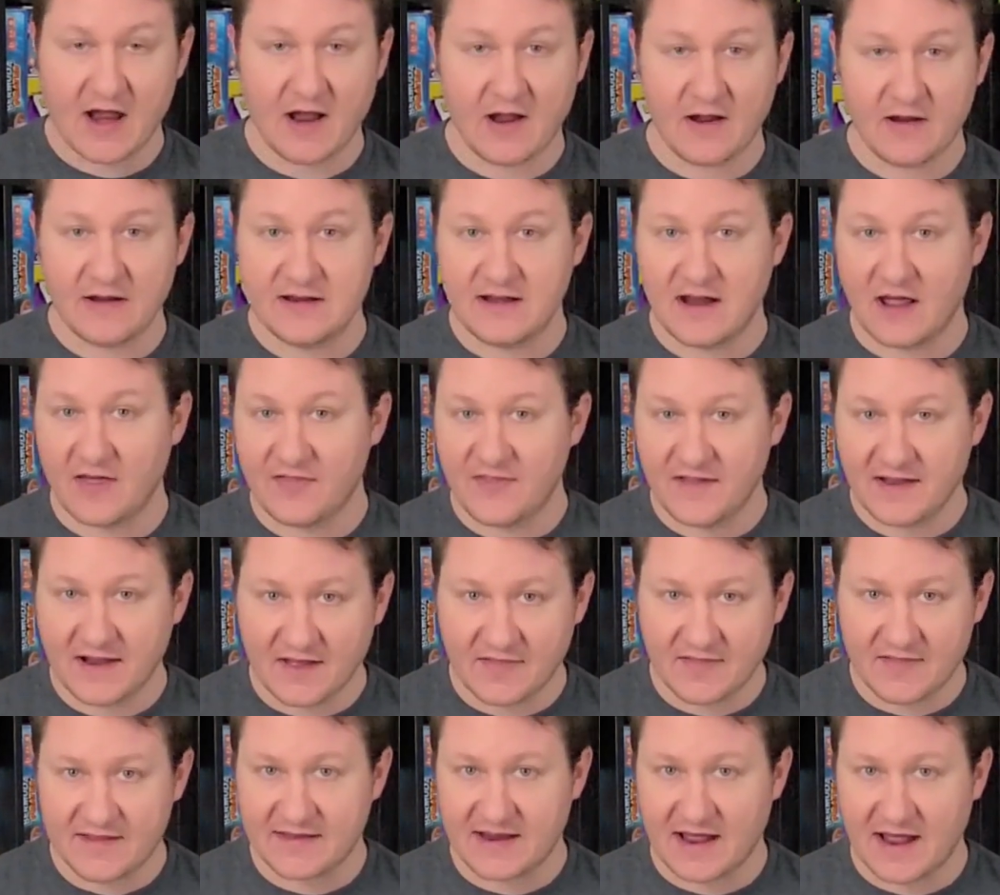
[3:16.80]
nothing
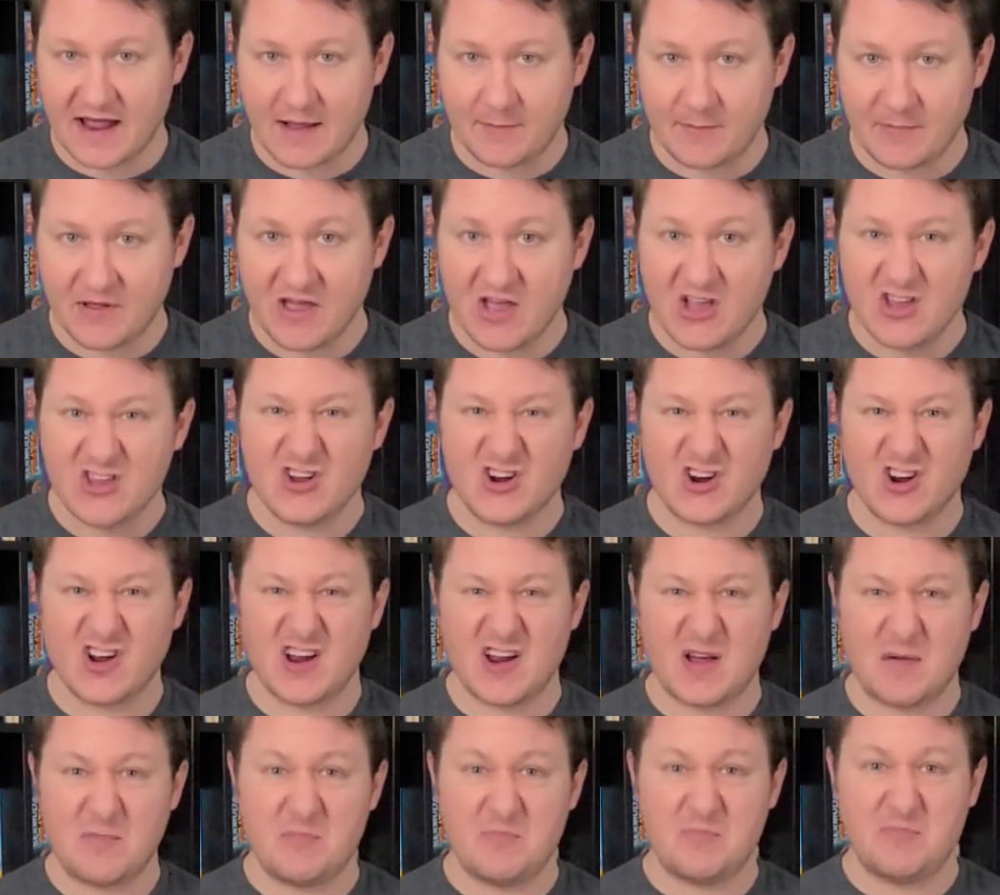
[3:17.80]
on the top, you're going
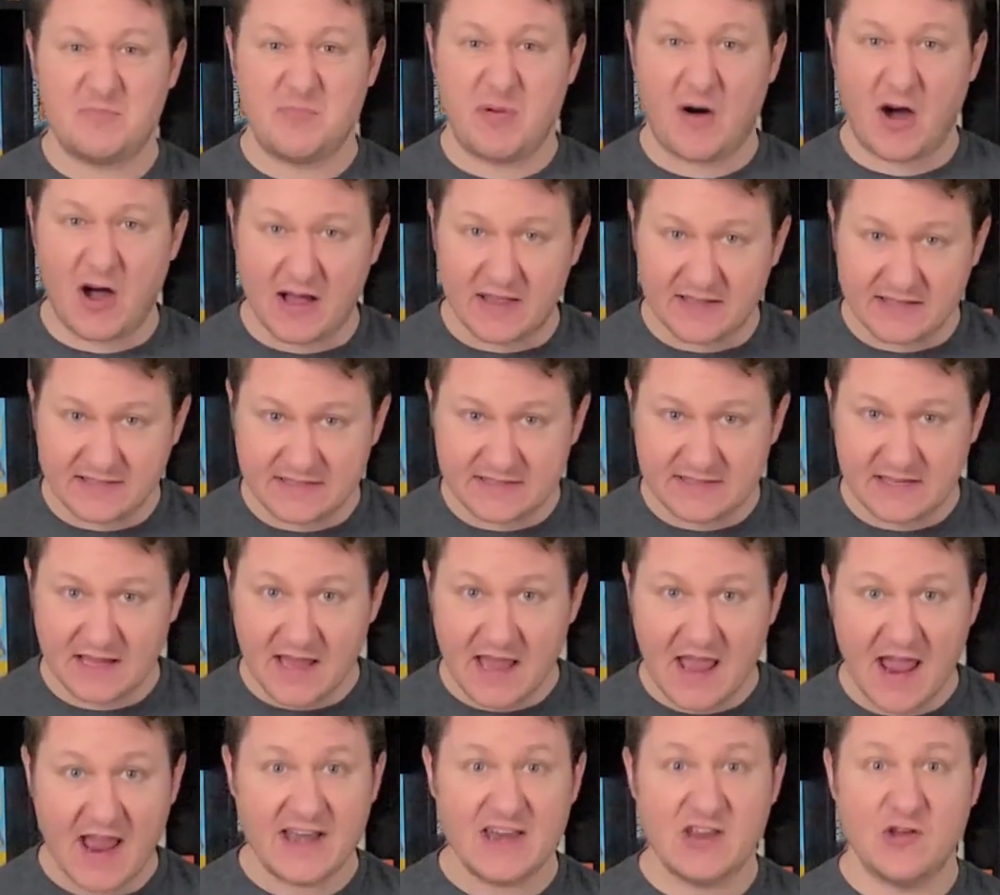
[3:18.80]
to bust
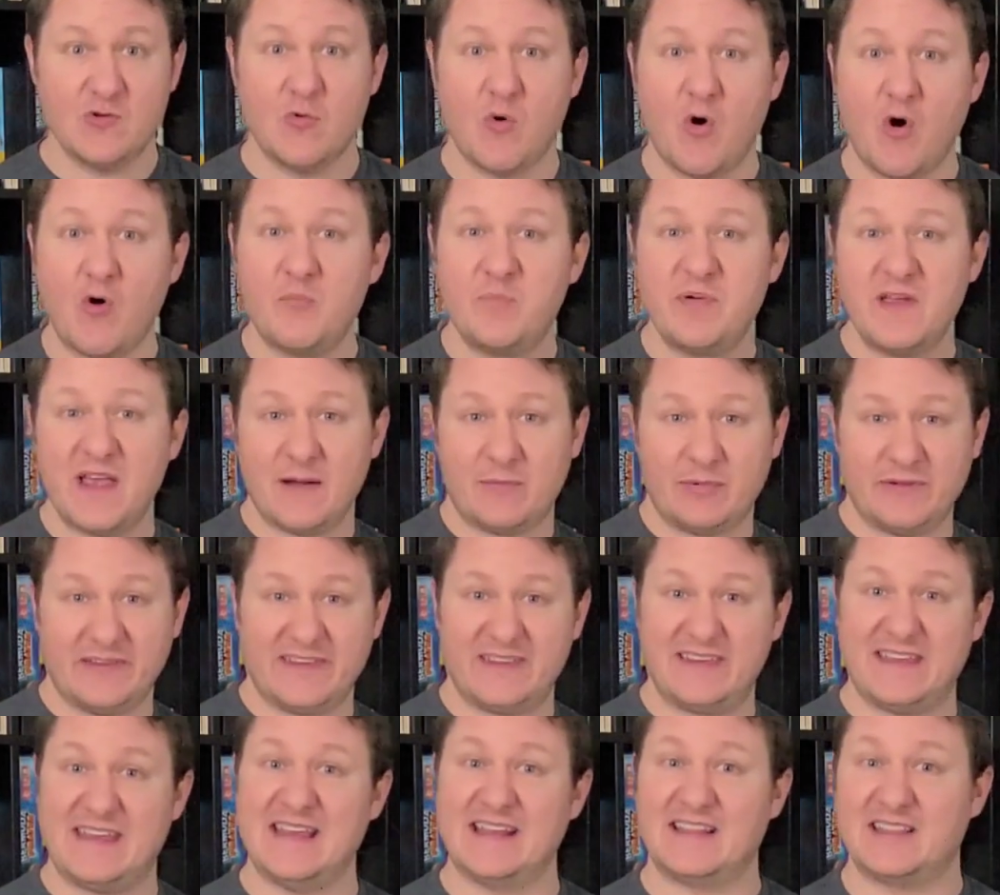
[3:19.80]
and you won't be able to
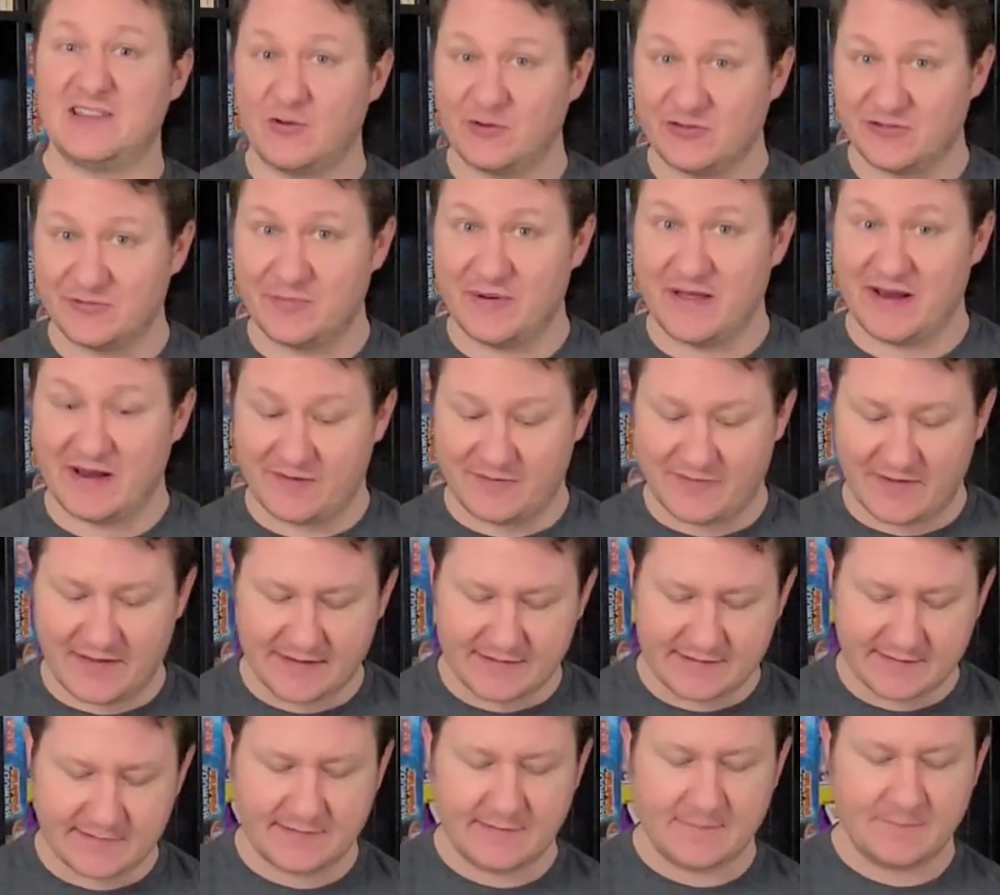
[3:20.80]
get those
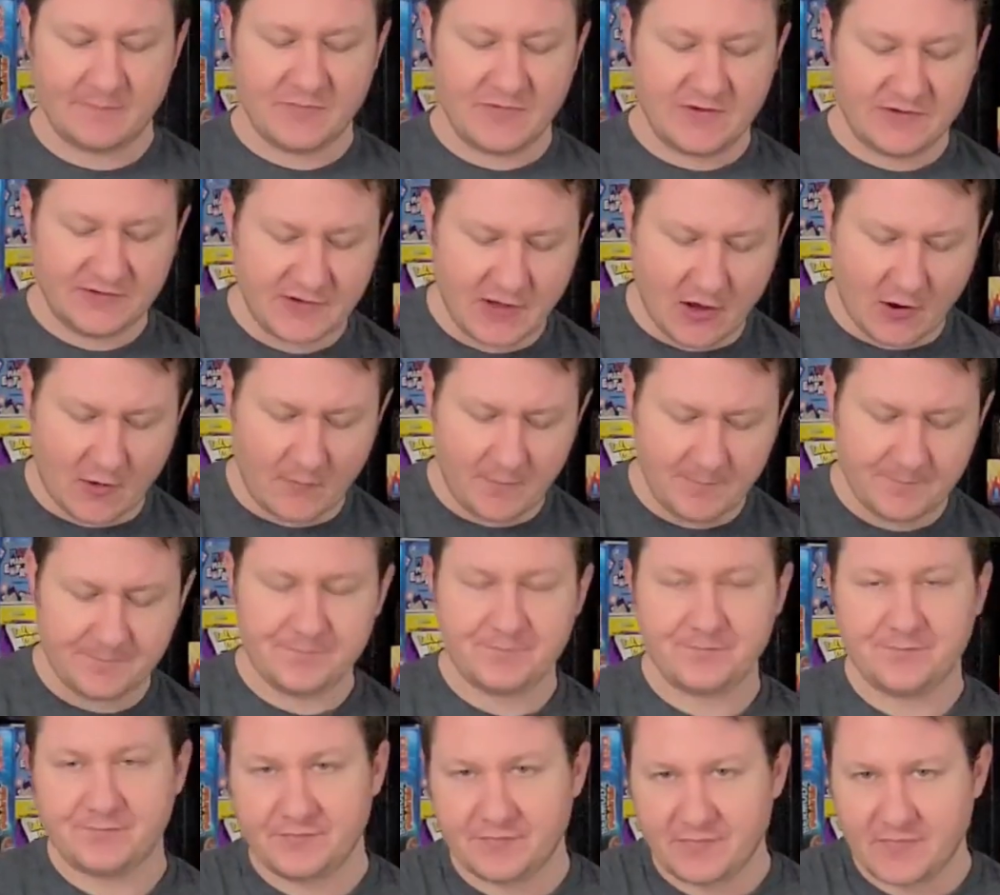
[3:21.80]
benefits. So
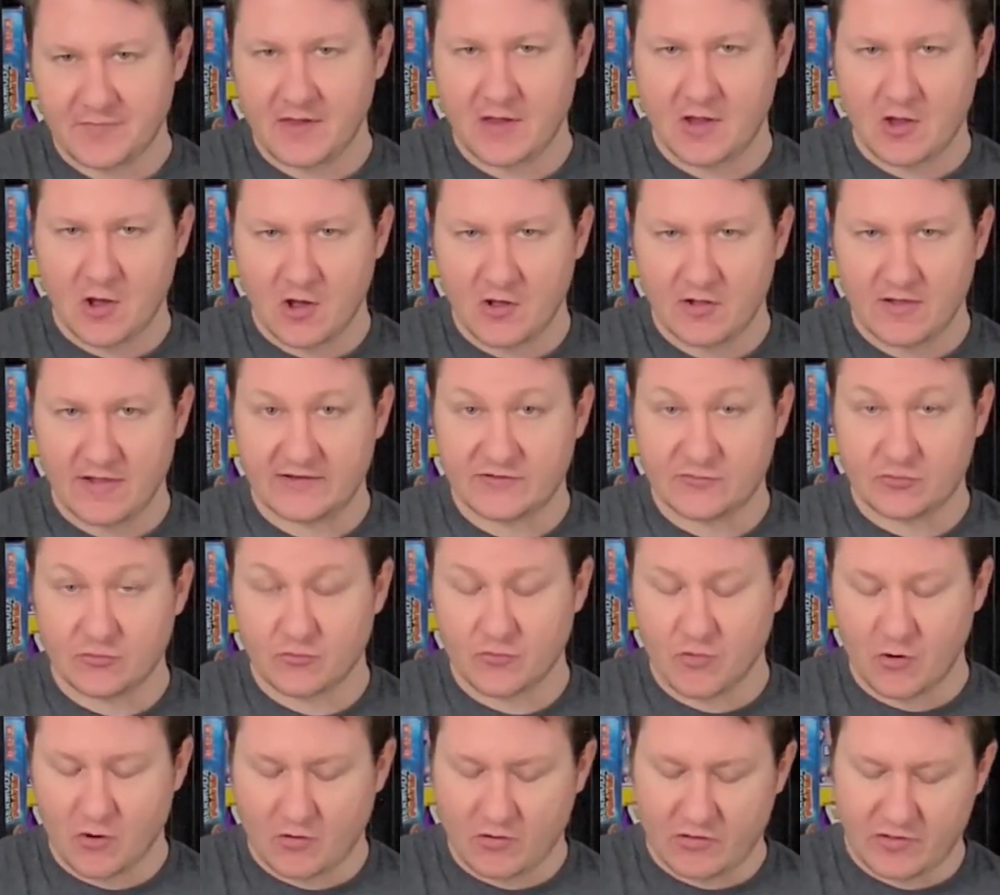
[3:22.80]
let's
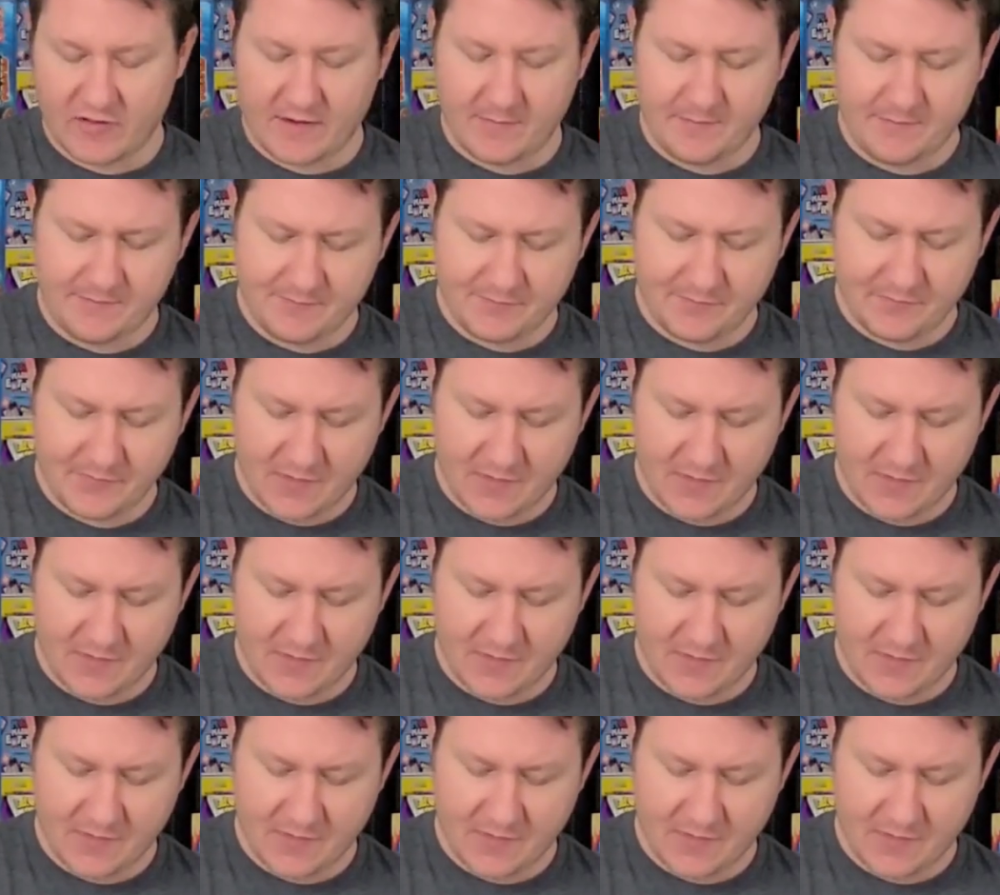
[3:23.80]
roll them.